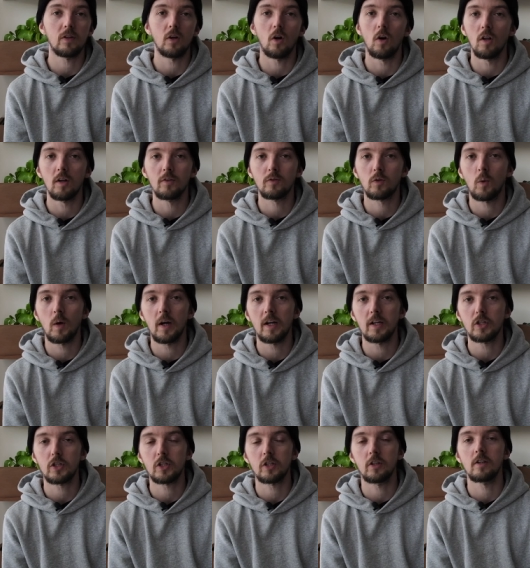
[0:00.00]
They all have
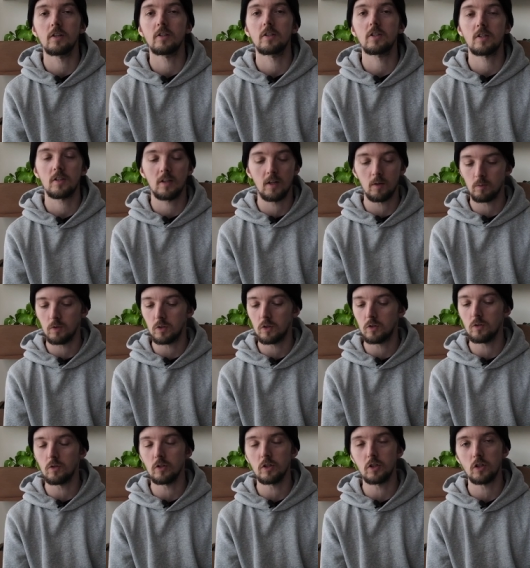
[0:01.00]
quiet shutters and would
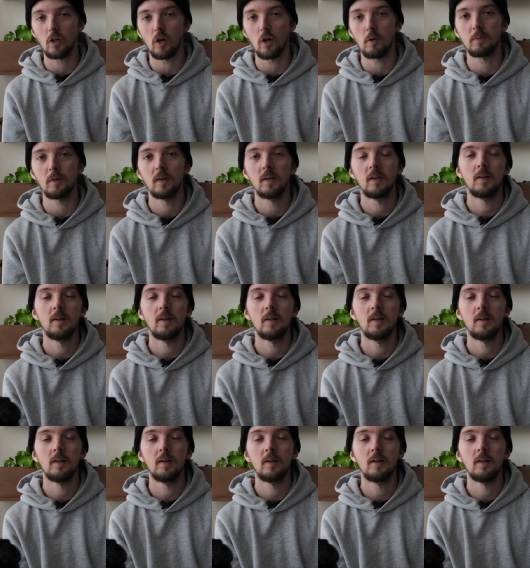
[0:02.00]
do the job,